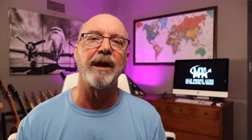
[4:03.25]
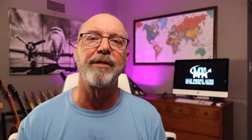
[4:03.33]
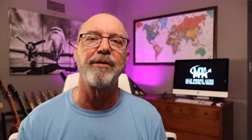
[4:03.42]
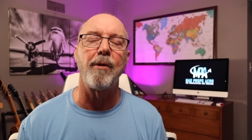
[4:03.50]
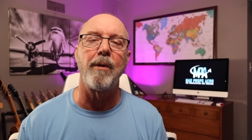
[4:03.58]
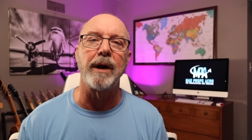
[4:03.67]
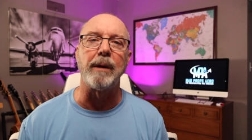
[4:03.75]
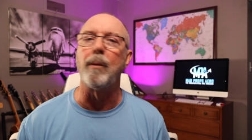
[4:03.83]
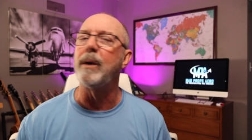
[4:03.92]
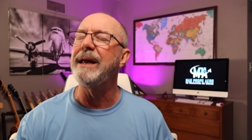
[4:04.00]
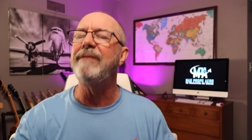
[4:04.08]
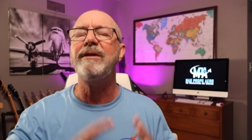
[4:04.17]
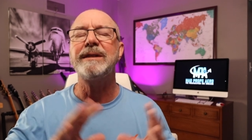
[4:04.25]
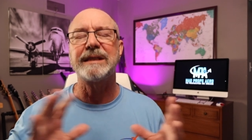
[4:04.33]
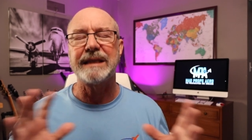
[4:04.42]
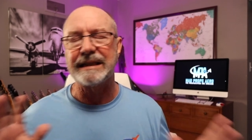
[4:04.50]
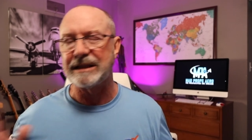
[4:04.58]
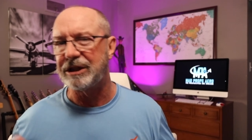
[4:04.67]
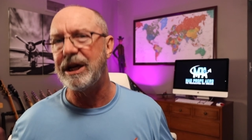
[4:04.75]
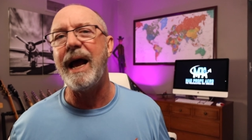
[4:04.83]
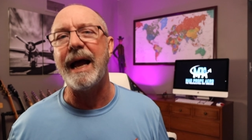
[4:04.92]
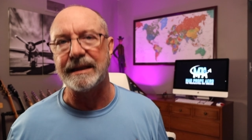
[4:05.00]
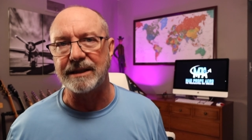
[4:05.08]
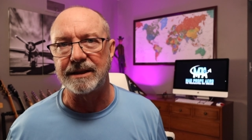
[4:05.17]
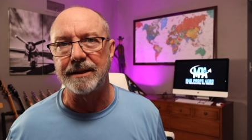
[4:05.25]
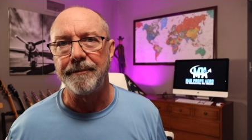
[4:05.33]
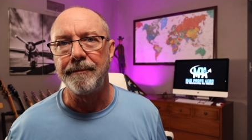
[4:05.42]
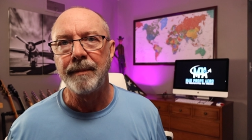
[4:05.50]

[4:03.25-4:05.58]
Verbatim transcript: and authority would even suggest